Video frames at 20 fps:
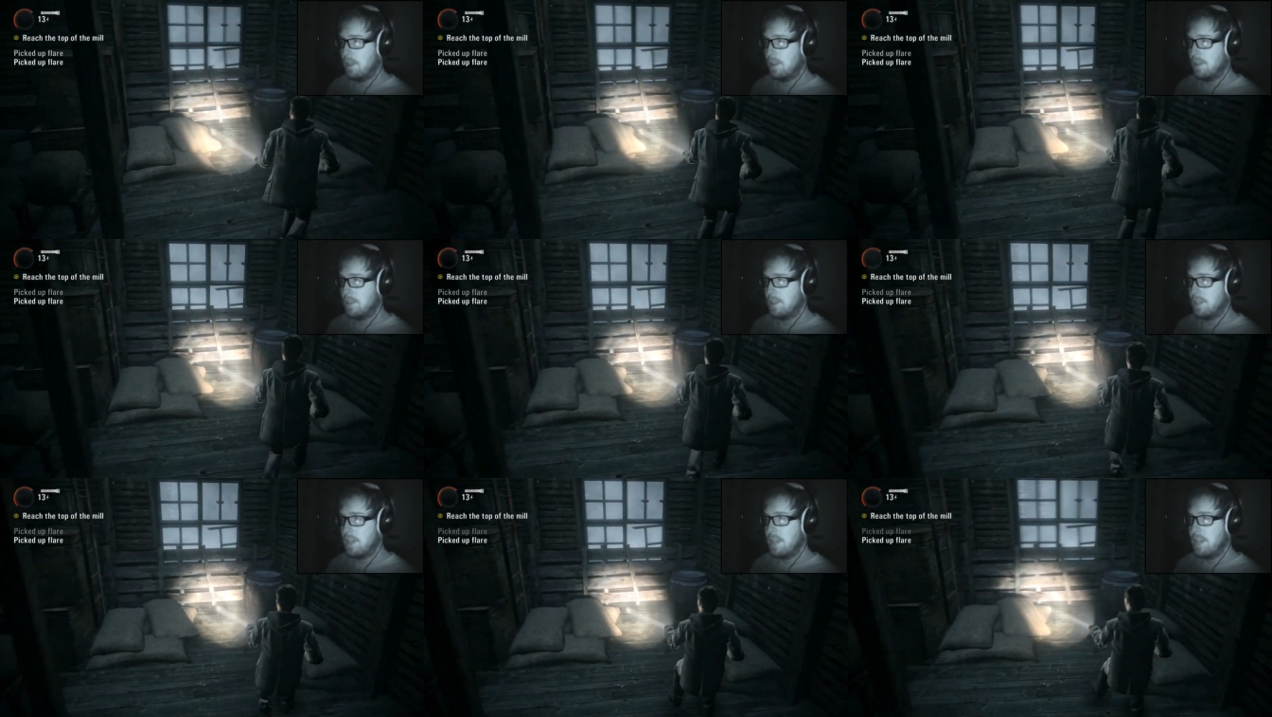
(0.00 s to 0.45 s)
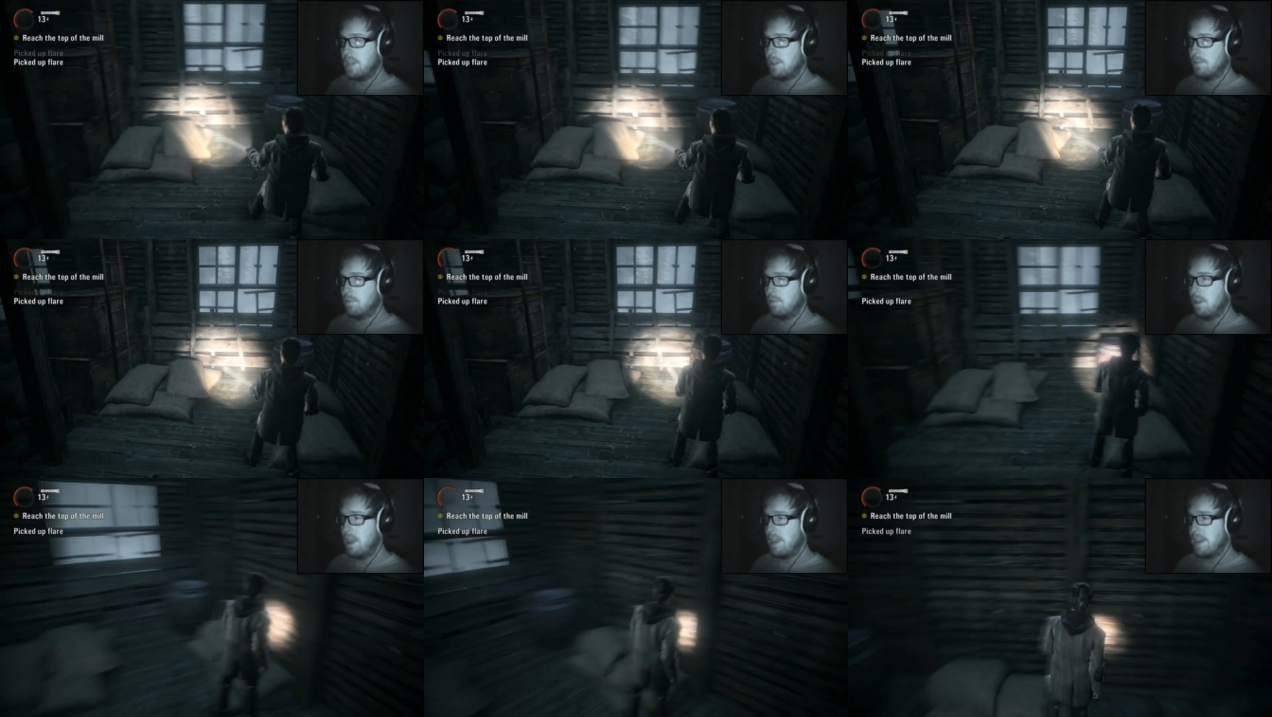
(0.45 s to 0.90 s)
See,
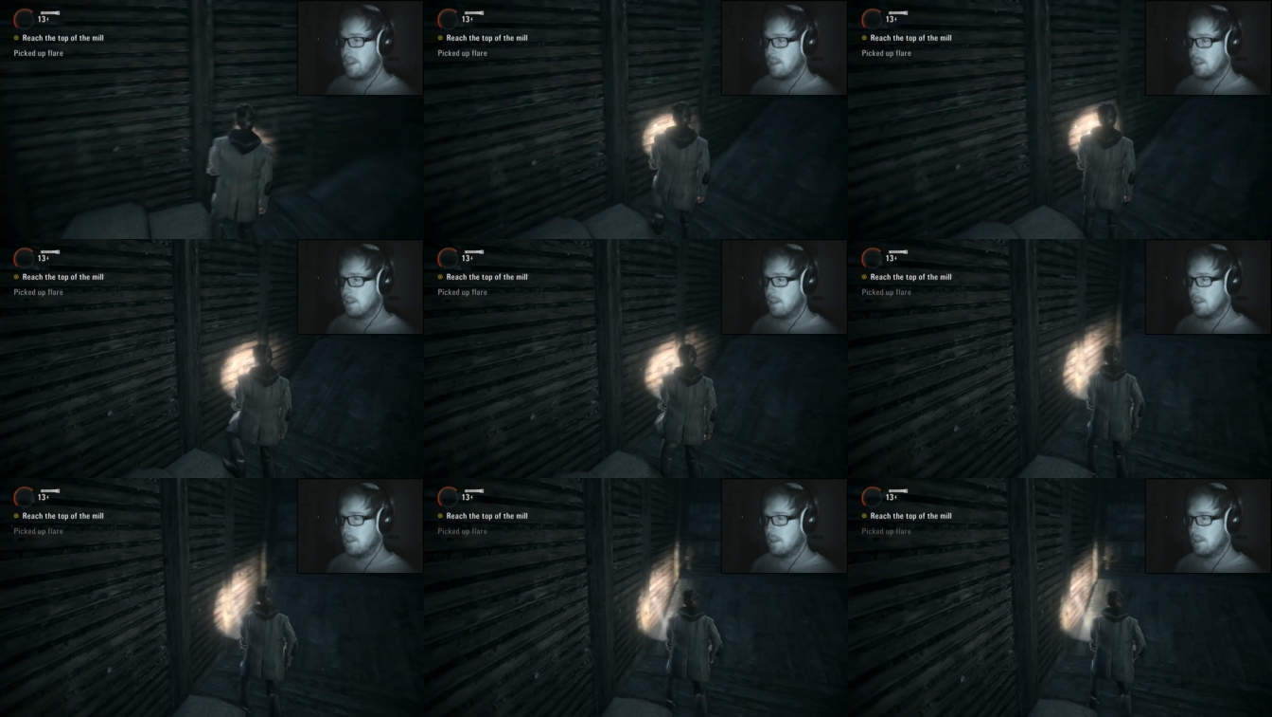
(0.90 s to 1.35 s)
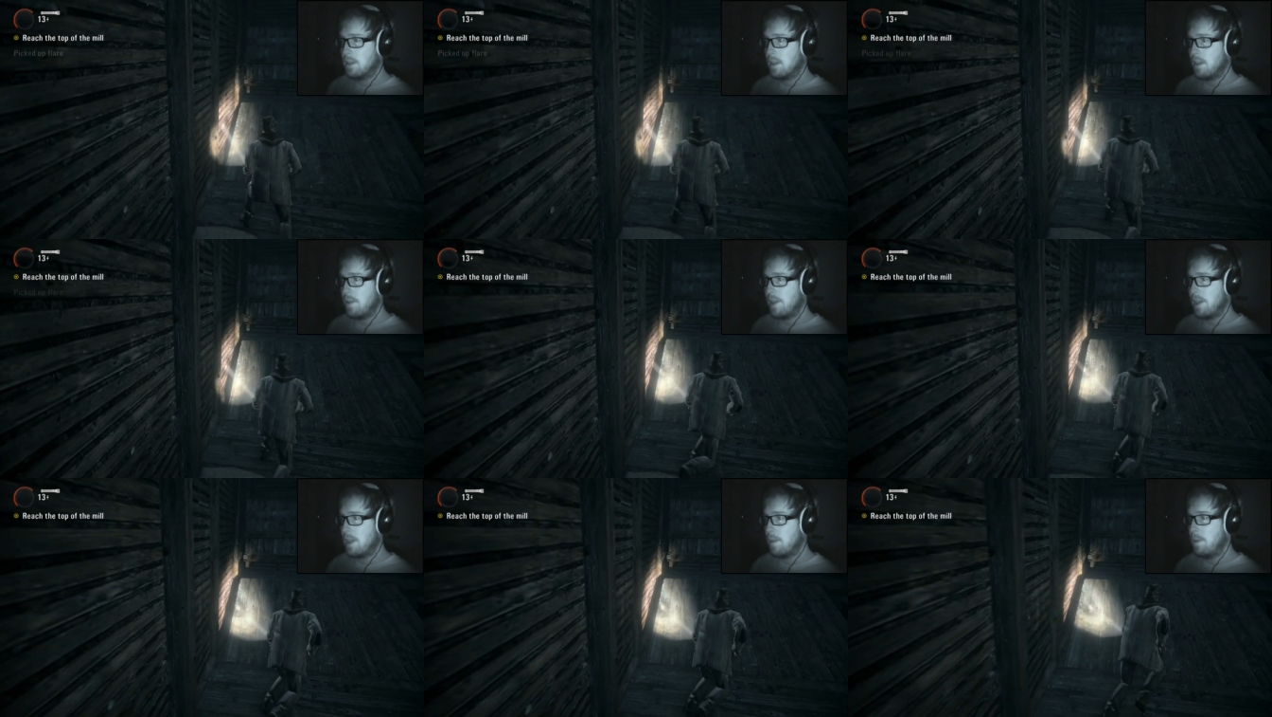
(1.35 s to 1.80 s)
you're right.
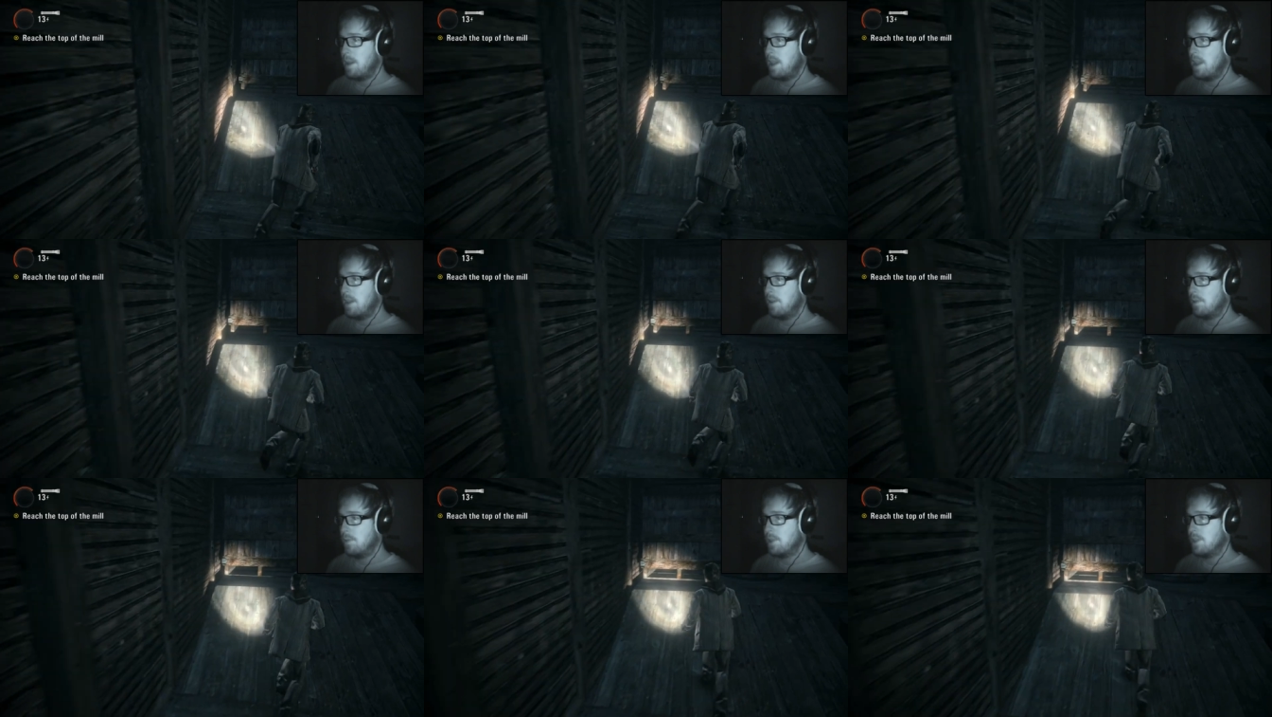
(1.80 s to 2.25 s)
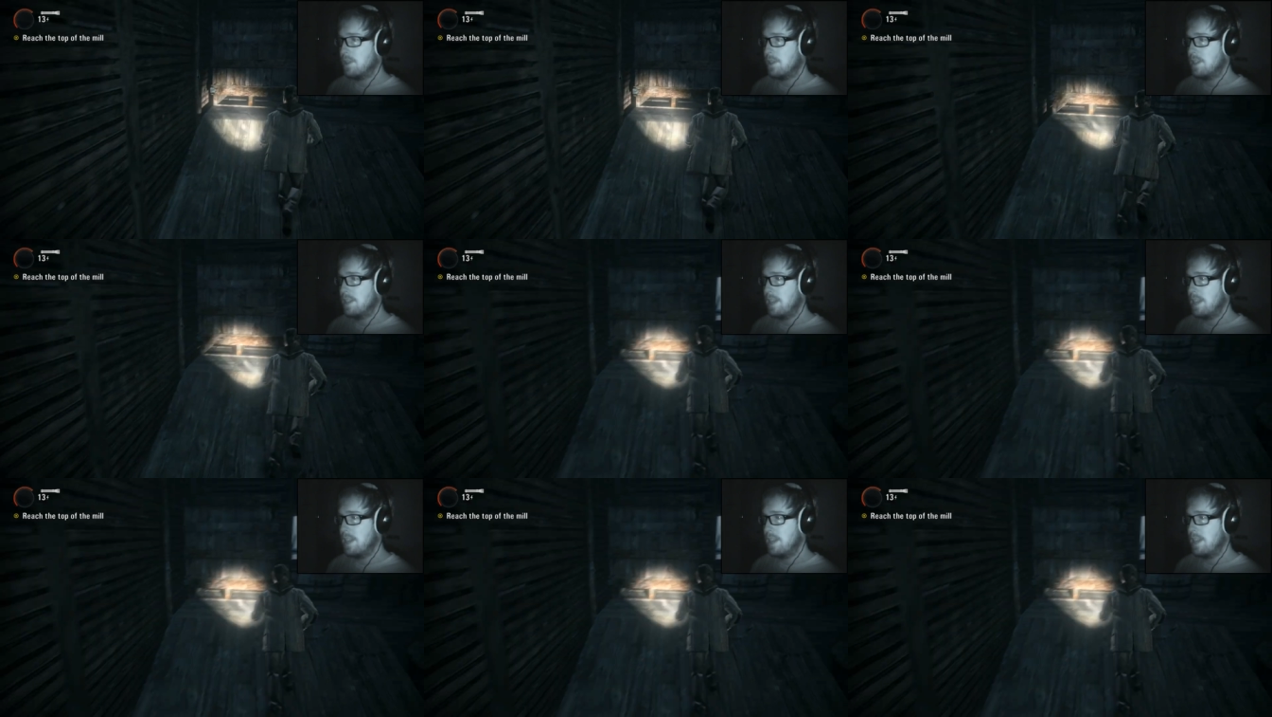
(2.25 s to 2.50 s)
Going up here was a